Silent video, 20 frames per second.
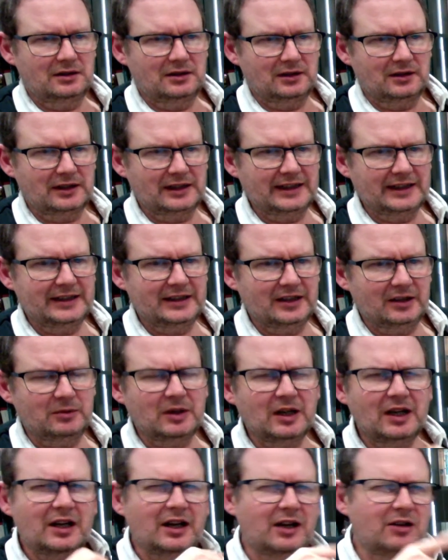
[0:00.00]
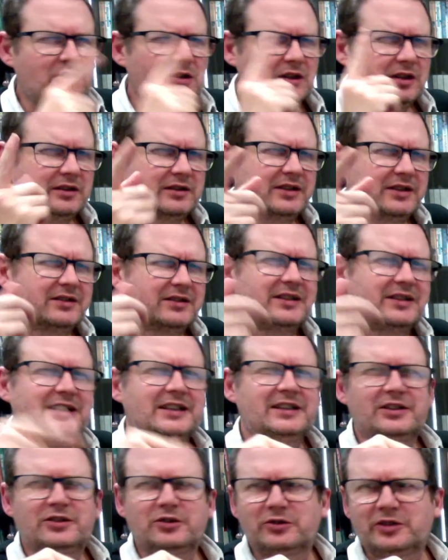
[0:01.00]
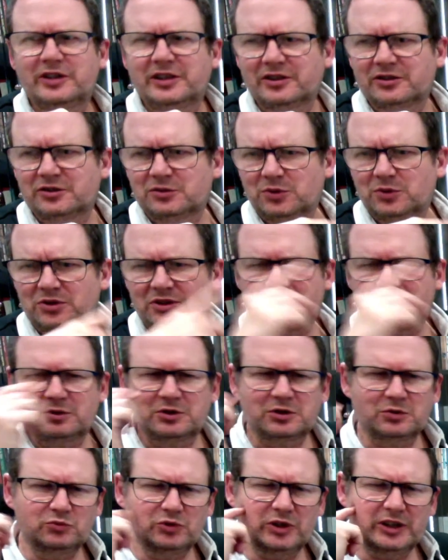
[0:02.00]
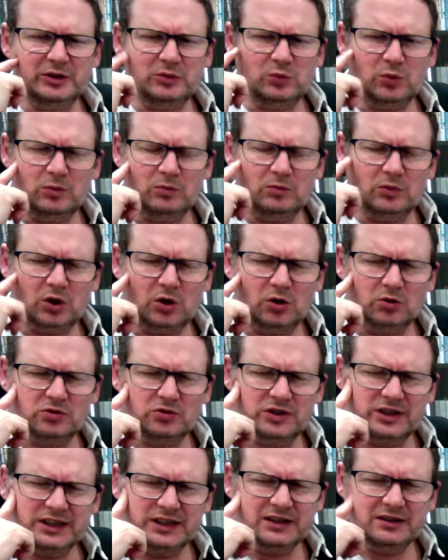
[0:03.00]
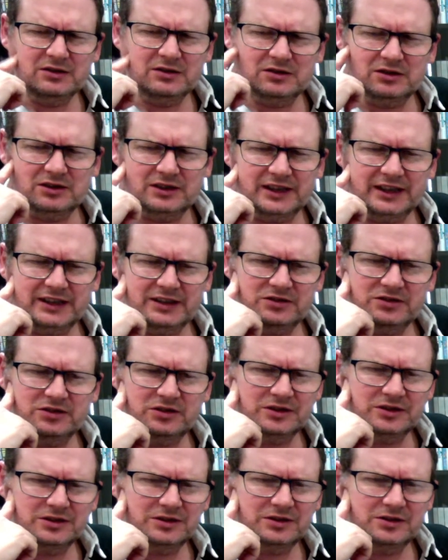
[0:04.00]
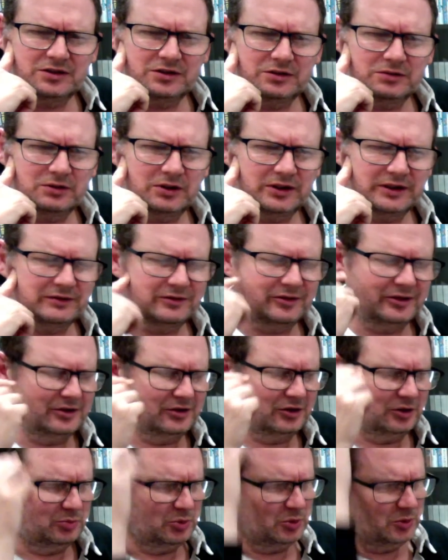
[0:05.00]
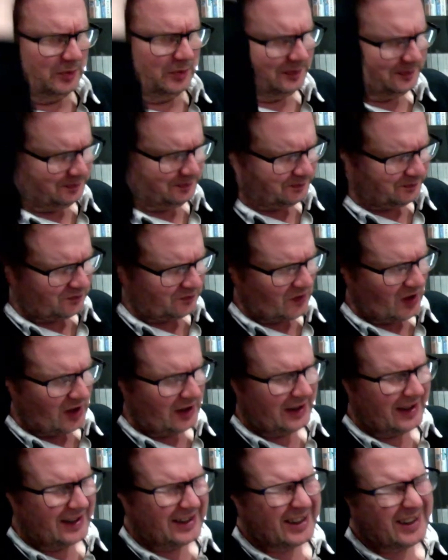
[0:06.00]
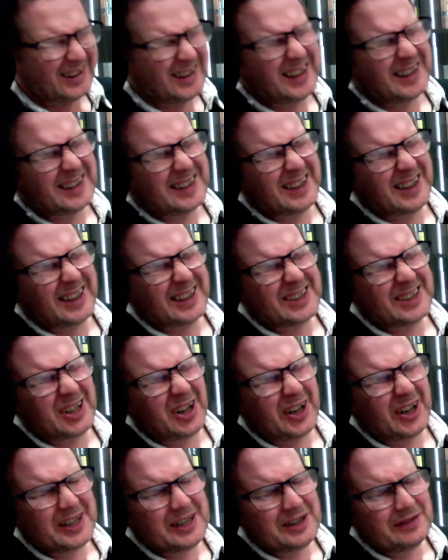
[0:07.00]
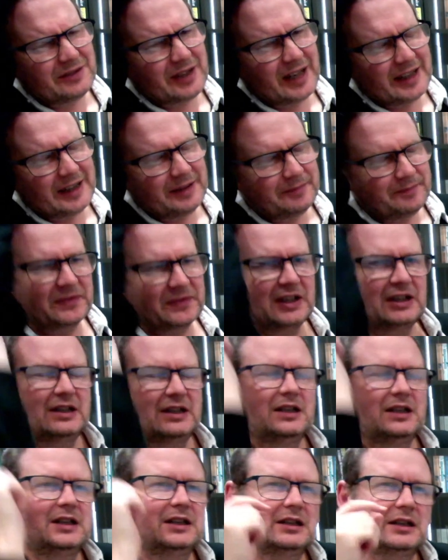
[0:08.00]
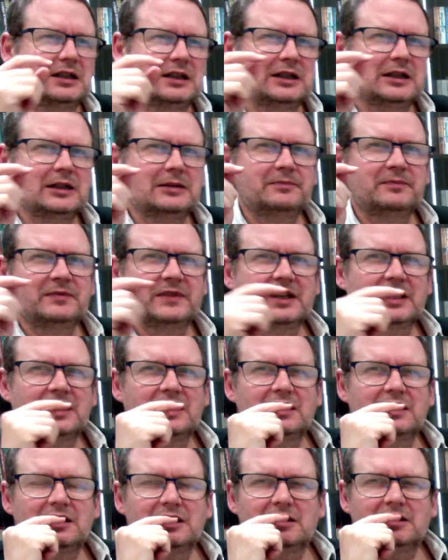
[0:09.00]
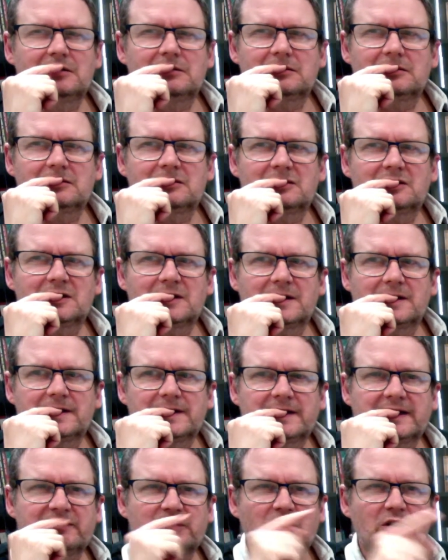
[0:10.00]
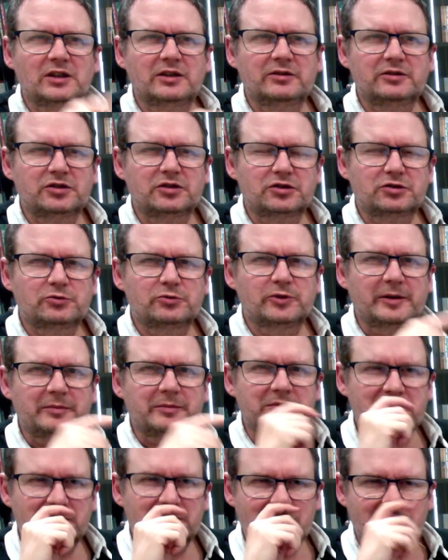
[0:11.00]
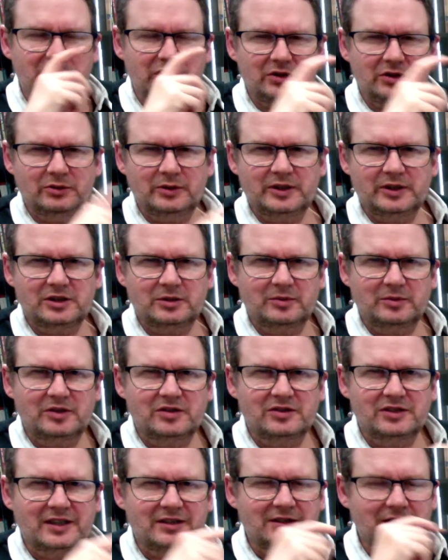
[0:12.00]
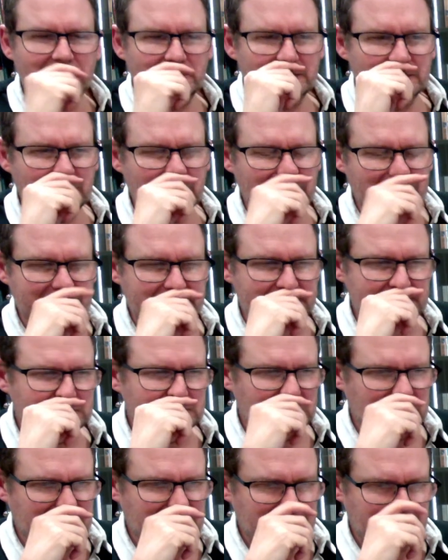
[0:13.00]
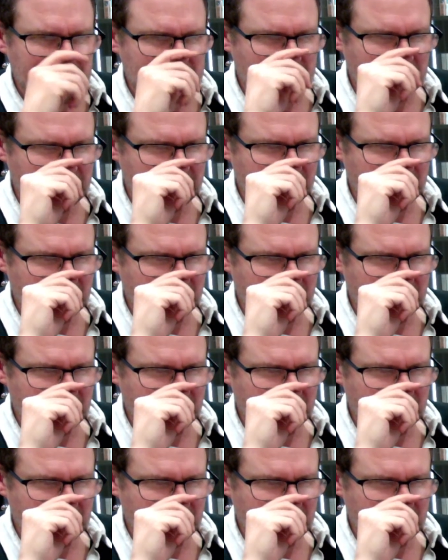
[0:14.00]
clean it up. The other thing in the cookie cutter was there were some really odd things that they decided to do. Like, for example, and I kind of get it. They've got a load of scripts for doing some of the setup stuff. So, for